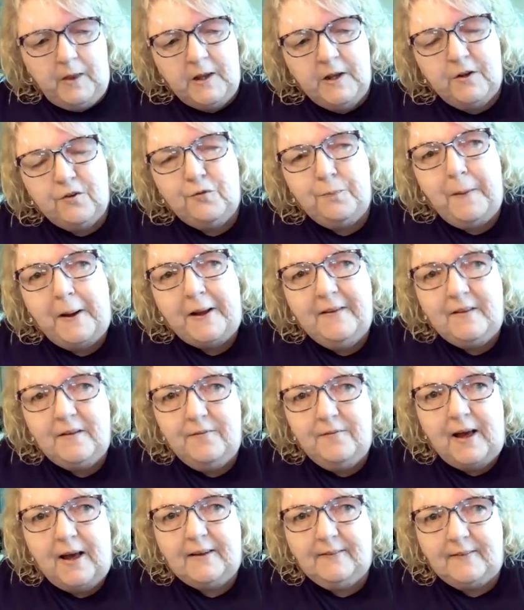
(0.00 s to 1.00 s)
Despite
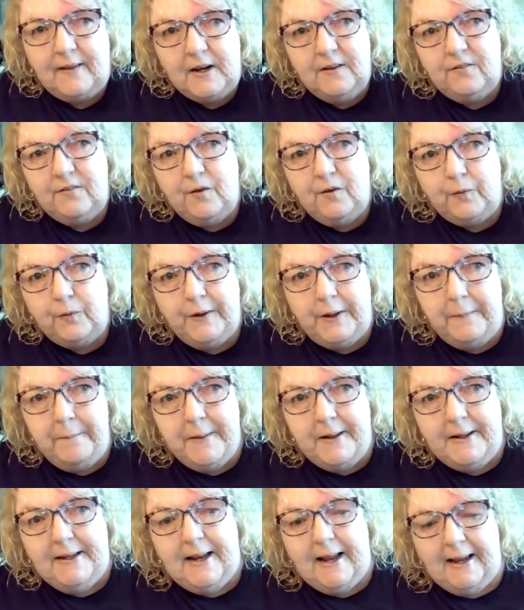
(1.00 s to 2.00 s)
the fact that it's only
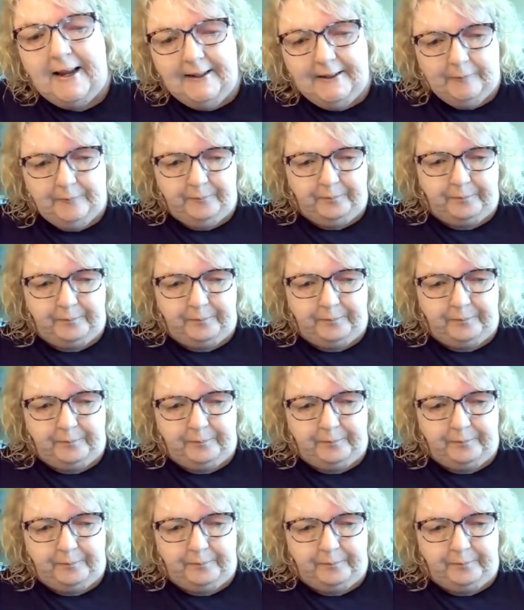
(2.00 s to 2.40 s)
Monday.